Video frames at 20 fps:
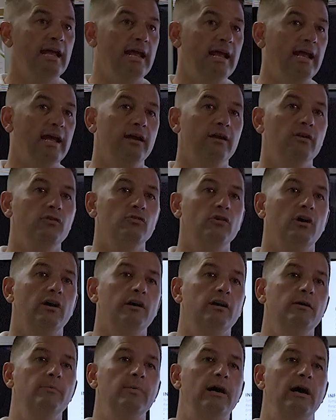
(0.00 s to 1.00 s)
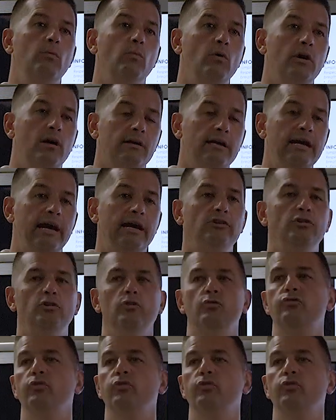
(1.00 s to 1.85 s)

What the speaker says: and talking about, well, can you